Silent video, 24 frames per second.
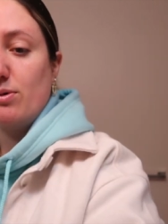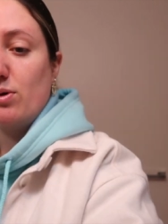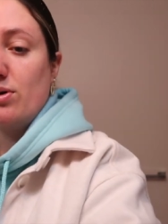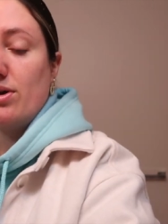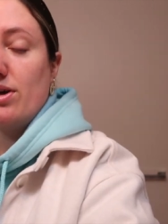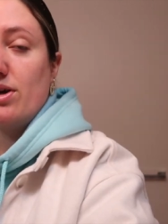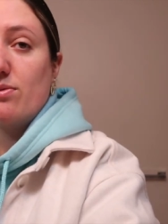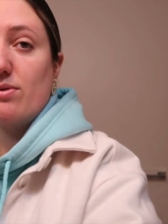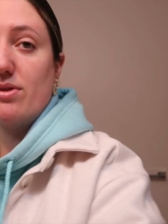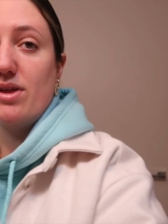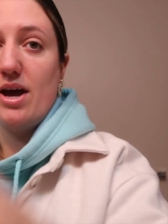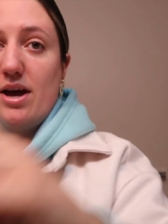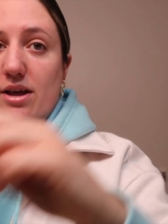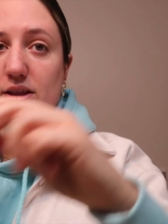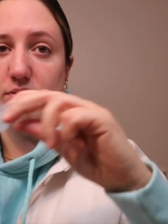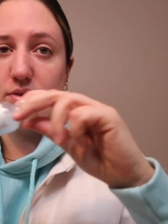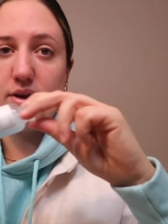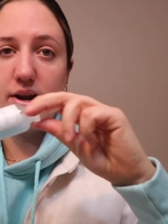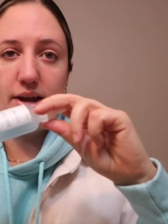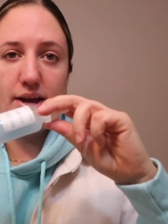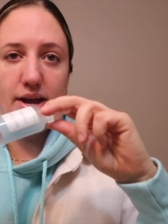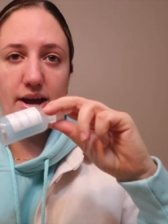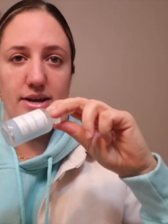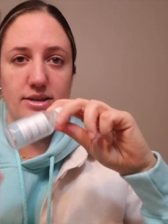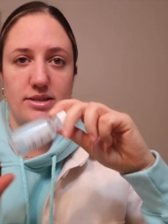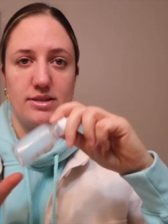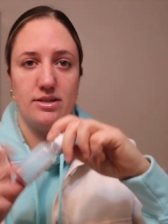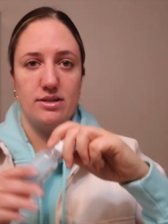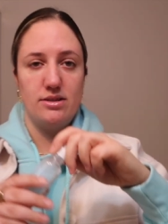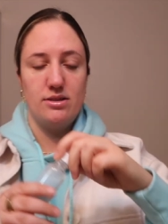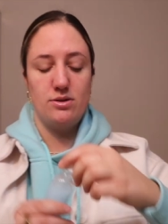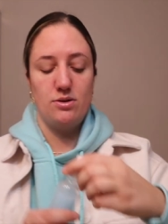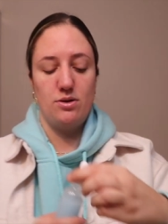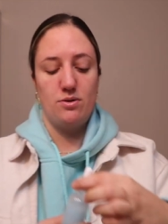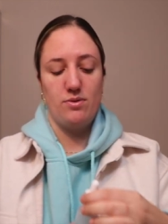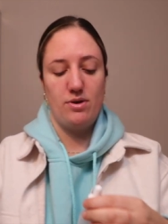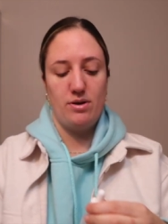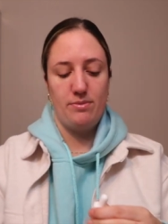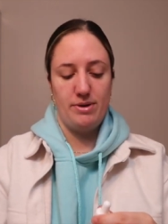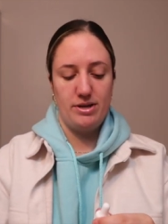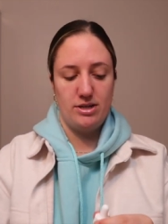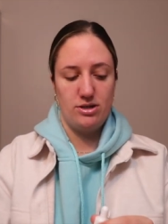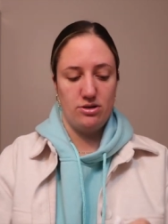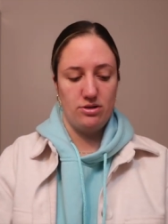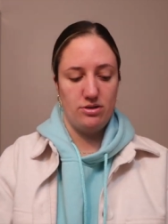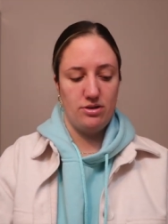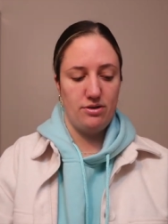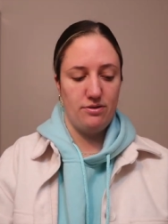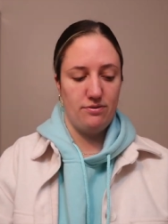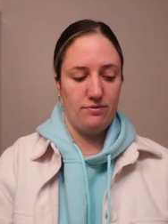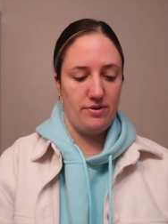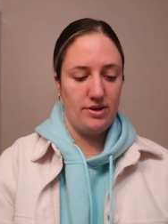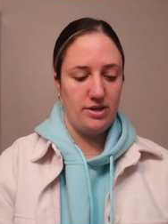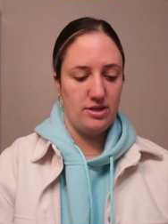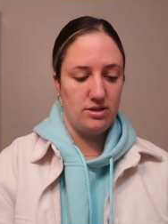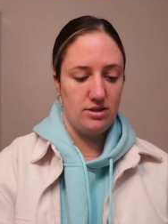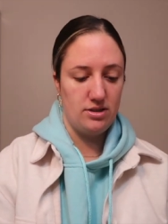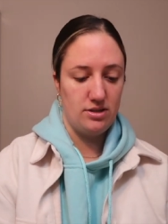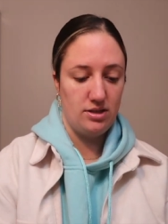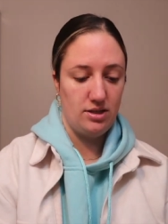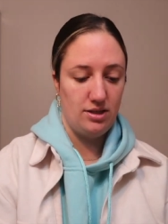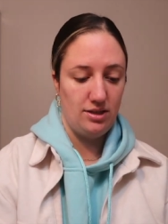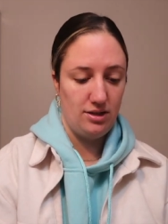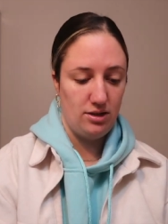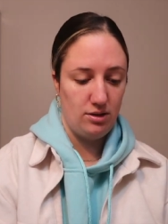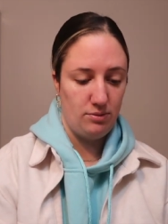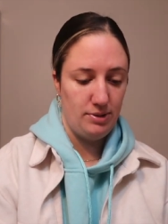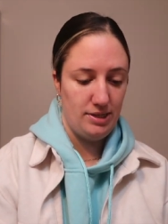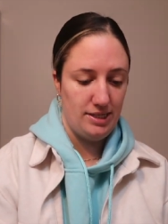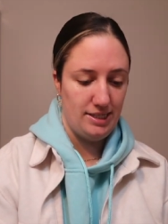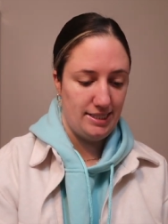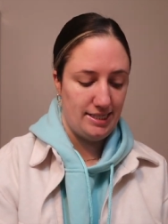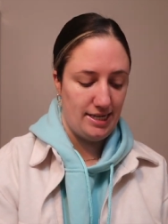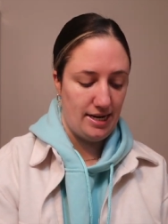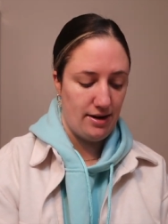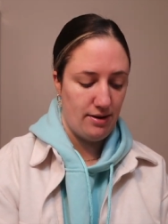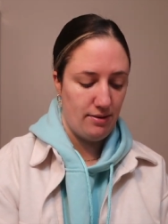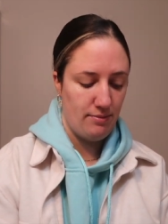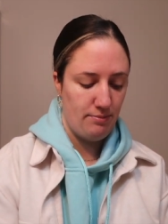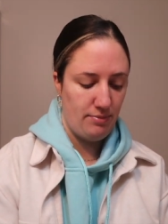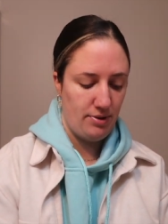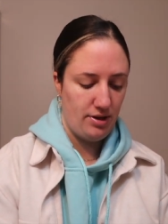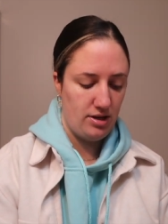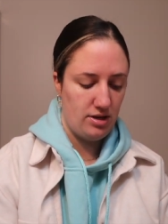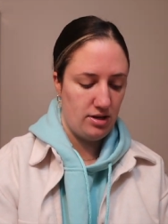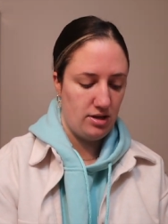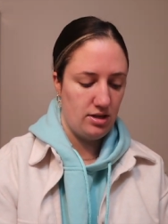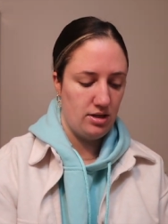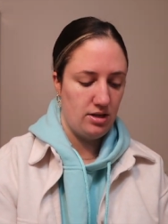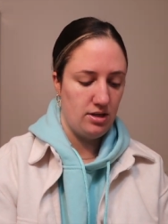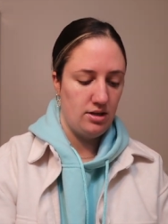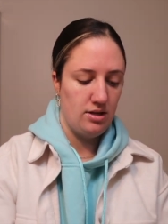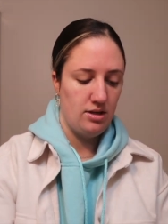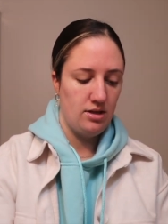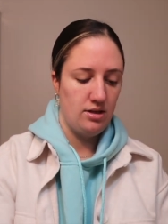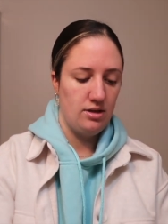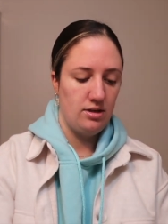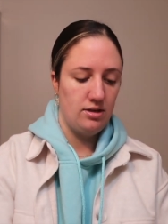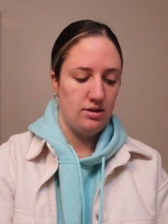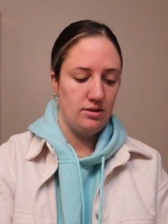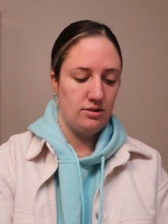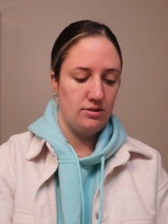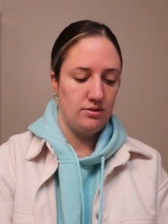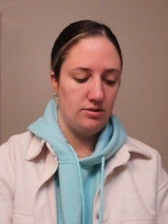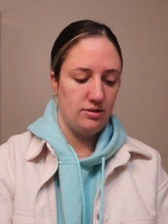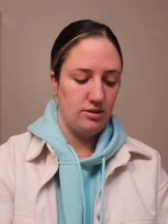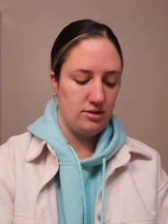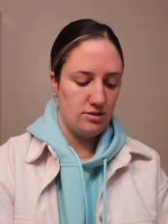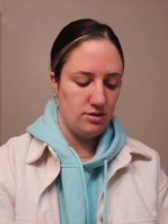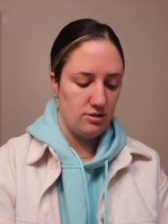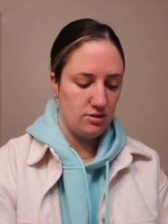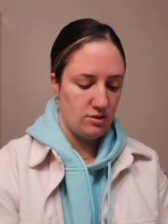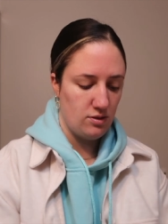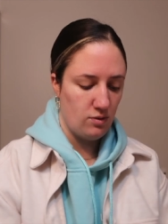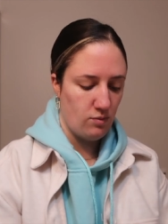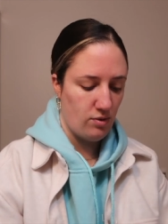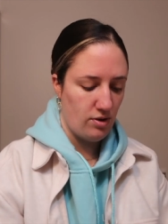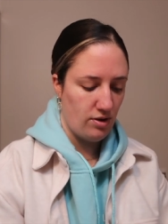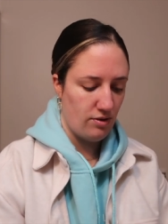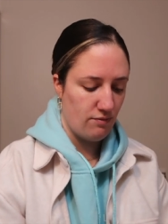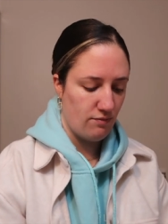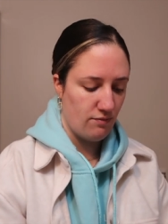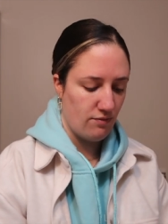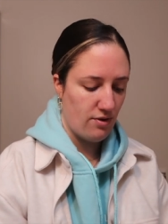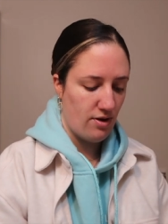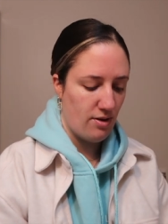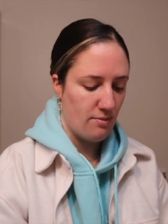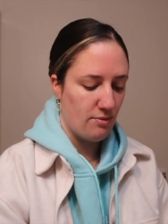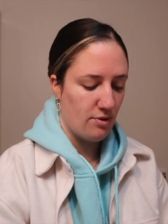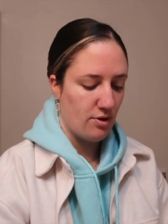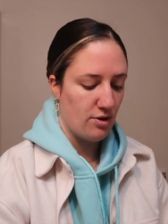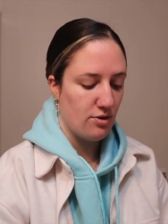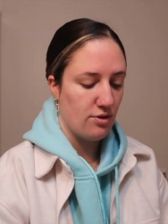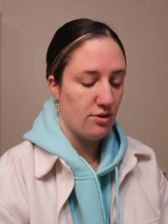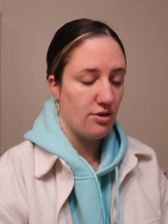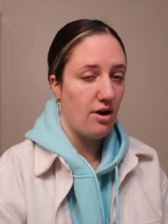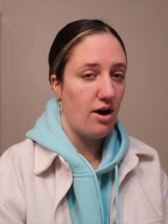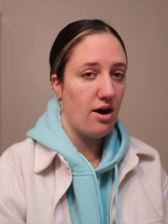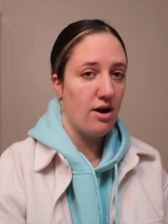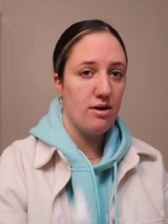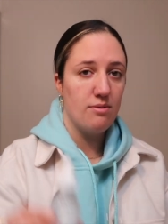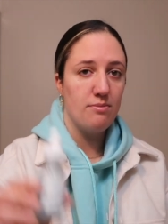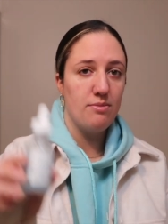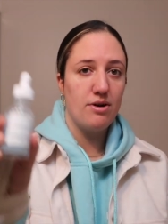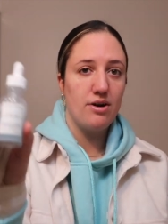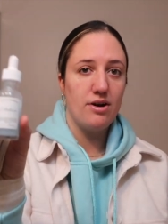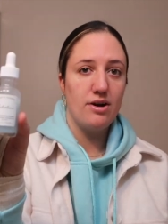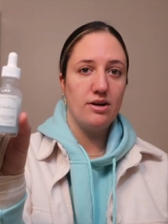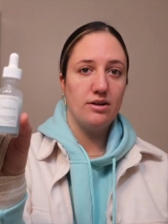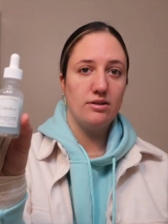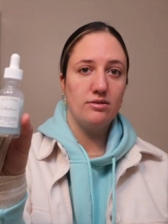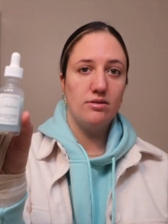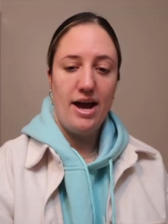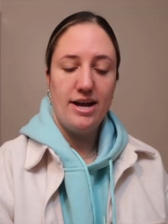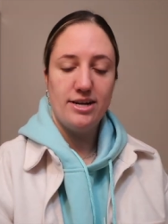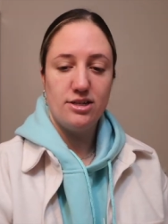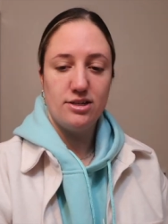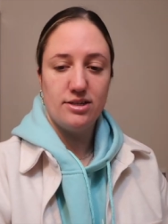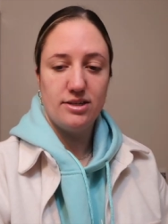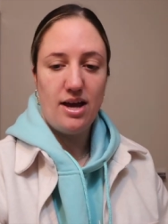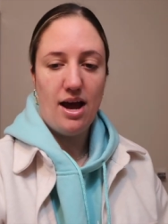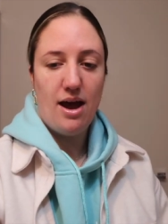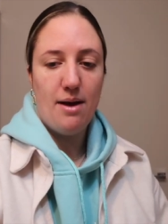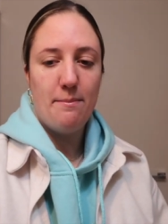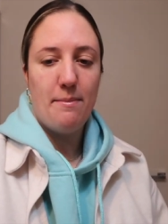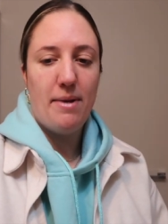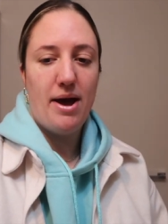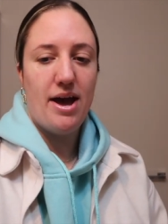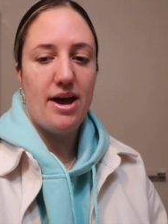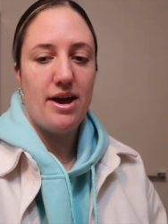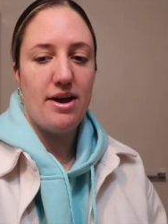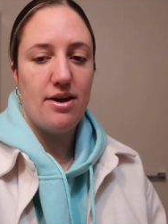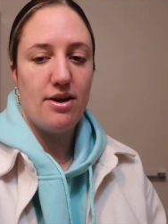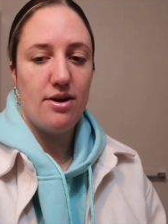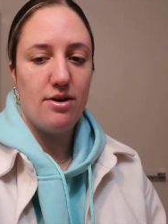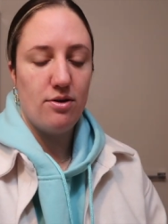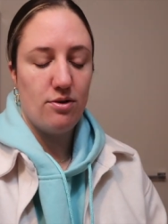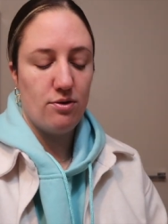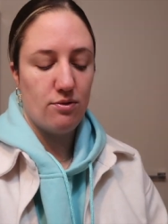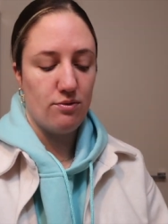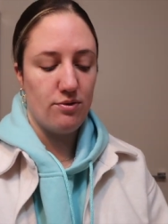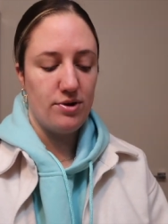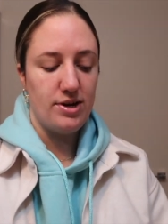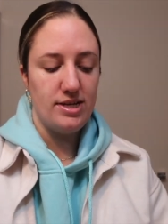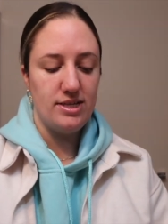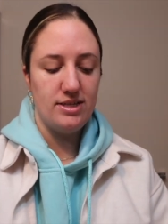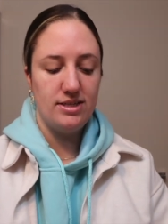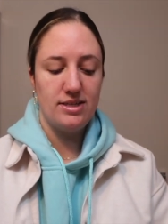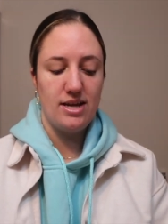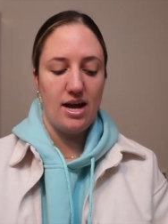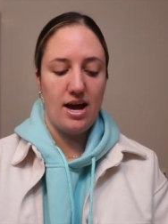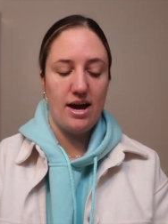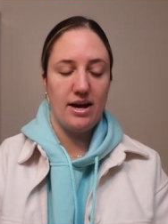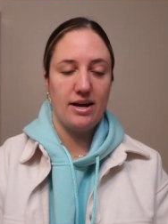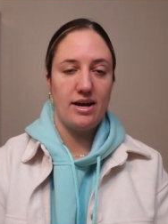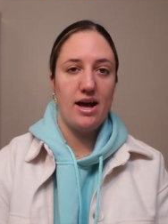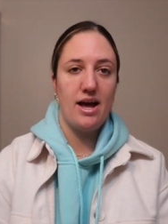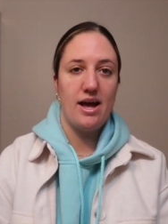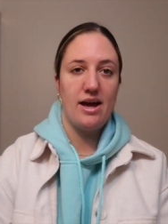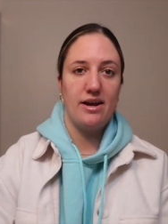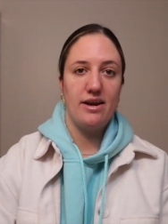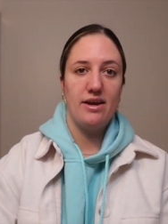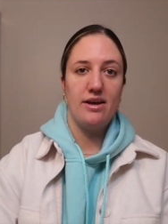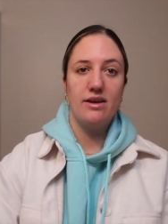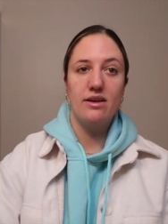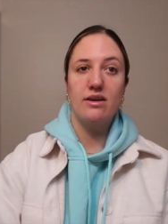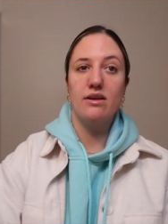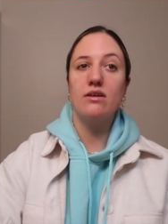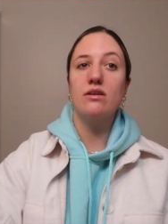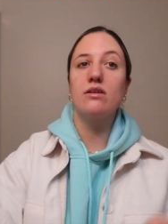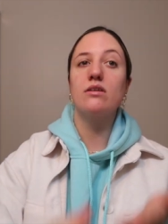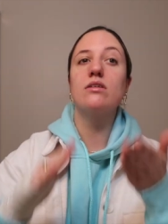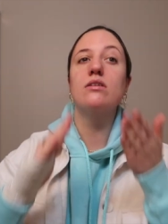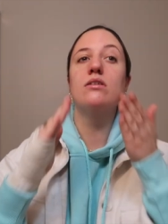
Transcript: I'm going in with hyaluronic acid, so you wanna make sure that your face is a little bit damp. This is the one from Earth Harbor. I just got my restock on it.